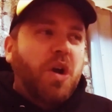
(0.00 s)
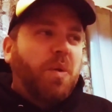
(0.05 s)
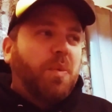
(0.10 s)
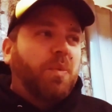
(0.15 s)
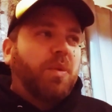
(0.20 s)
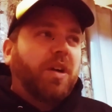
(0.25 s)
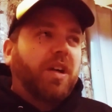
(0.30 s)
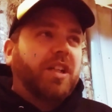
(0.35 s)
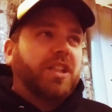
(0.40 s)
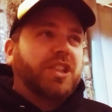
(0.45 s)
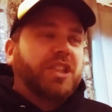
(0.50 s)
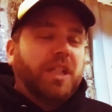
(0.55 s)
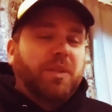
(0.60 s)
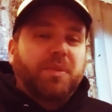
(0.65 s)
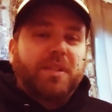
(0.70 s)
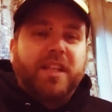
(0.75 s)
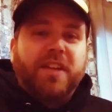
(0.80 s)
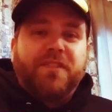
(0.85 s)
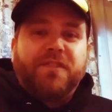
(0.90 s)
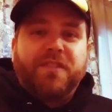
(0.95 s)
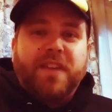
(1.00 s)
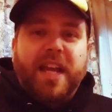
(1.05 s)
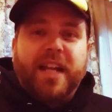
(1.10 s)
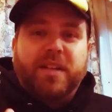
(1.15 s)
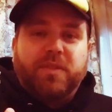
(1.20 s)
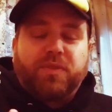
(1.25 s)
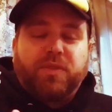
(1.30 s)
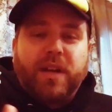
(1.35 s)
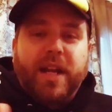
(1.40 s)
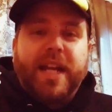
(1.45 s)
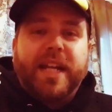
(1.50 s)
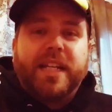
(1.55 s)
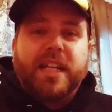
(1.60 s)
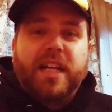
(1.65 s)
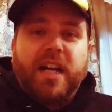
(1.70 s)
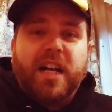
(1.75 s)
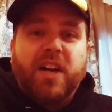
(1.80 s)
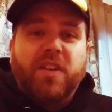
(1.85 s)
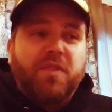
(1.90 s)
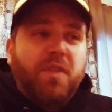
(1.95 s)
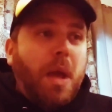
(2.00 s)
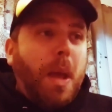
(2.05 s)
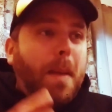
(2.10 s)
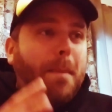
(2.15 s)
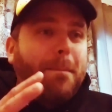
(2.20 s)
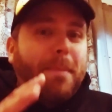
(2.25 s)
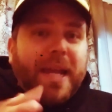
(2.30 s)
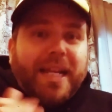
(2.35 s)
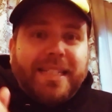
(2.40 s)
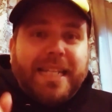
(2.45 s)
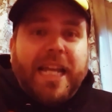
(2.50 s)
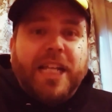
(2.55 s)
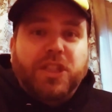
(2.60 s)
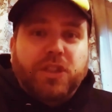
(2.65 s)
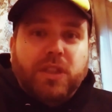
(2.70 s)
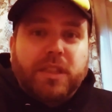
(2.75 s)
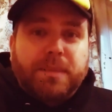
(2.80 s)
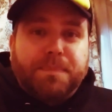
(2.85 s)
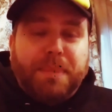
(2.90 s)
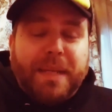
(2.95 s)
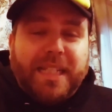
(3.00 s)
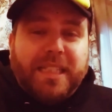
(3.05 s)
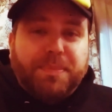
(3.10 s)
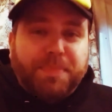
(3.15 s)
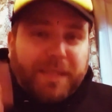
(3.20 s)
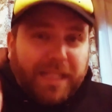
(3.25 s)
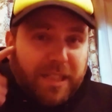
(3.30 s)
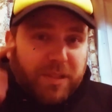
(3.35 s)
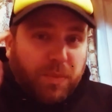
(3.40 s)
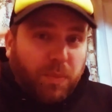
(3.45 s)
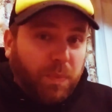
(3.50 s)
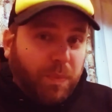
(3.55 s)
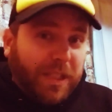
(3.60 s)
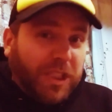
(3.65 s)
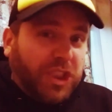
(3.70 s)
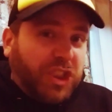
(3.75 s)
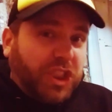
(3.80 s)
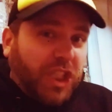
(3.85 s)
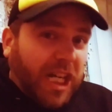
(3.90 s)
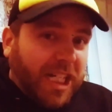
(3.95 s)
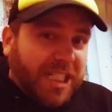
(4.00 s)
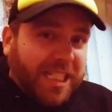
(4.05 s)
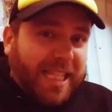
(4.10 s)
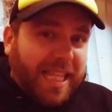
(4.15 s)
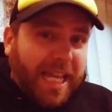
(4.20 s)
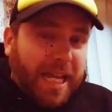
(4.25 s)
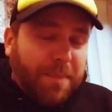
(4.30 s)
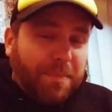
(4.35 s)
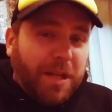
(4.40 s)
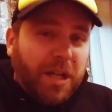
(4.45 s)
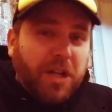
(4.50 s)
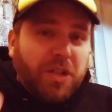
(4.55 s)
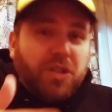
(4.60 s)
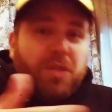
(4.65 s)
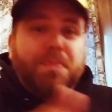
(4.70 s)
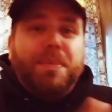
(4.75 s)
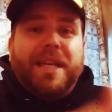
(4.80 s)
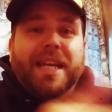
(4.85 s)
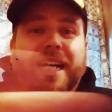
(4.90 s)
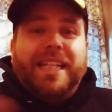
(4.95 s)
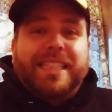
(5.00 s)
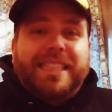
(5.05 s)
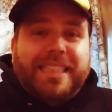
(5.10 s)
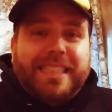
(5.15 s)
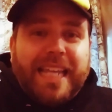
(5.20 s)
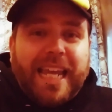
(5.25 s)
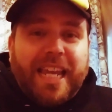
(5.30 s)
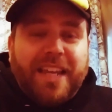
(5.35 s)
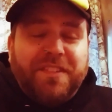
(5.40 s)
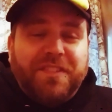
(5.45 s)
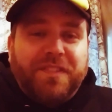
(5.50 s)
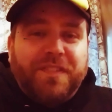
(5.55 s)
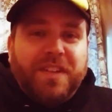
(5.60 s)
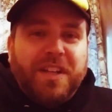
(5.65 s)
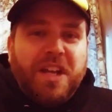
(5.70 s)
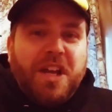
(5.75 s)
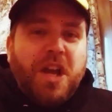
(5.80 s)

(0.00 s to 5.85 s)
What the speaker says: We're generally afraid of big dangerous beasts because we judge them to be unsafe.